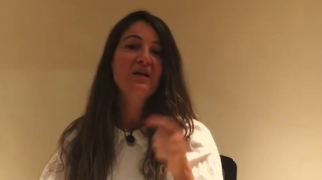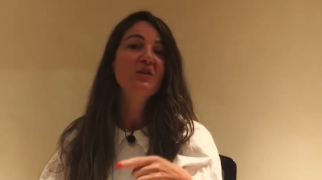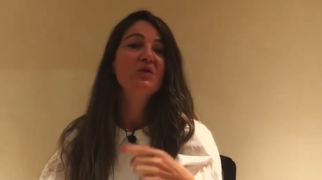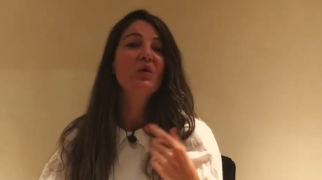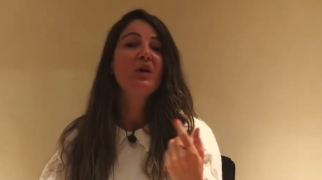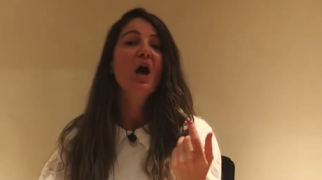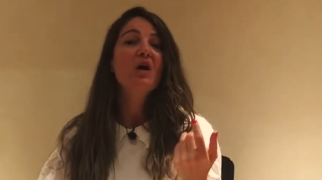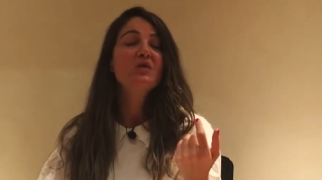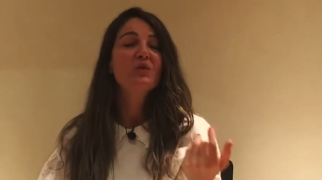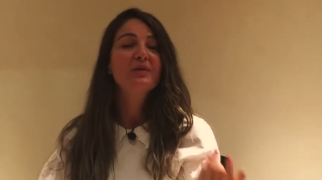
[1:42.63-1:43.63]
So
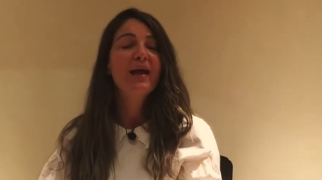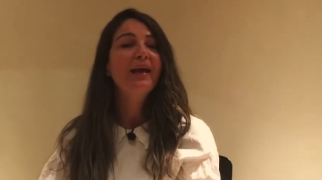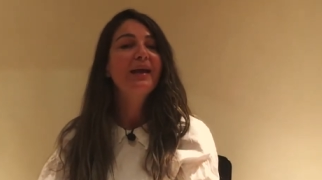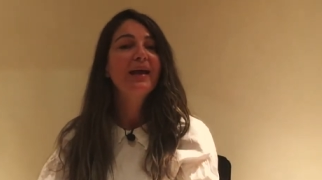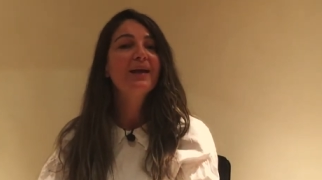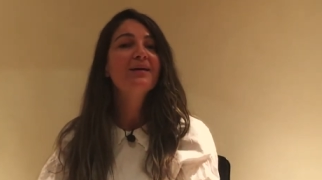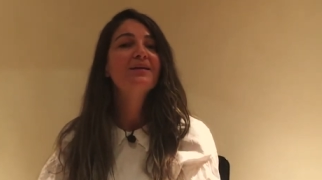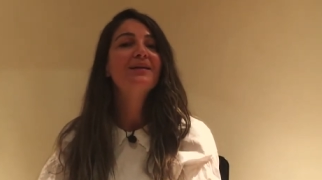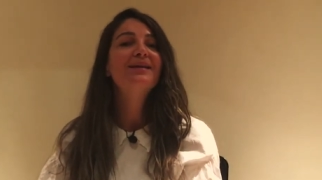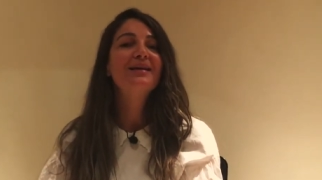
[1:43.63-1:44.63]
raso tanke
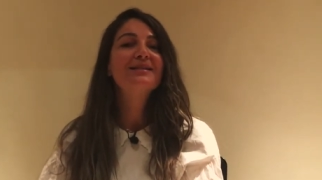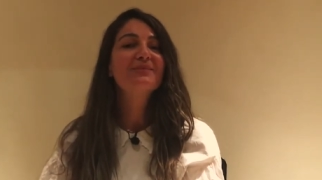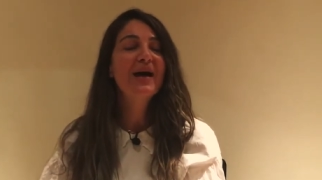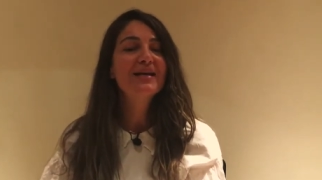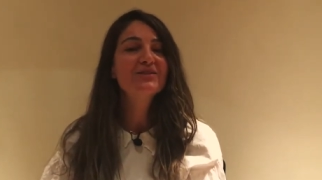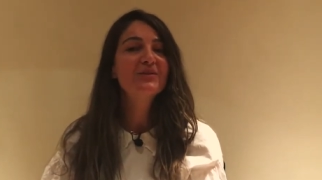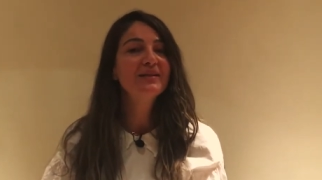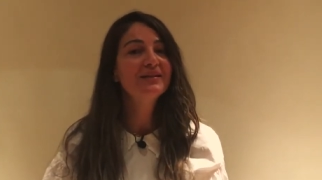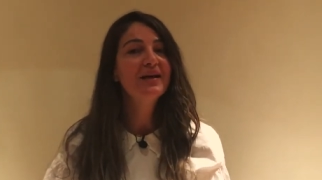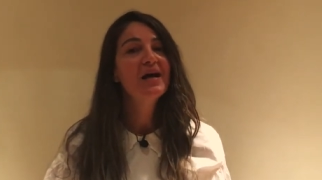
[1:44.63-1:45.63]
that's
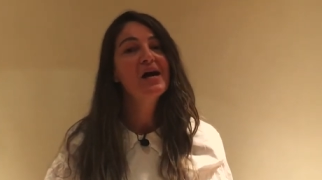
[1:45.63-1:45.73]
masculine,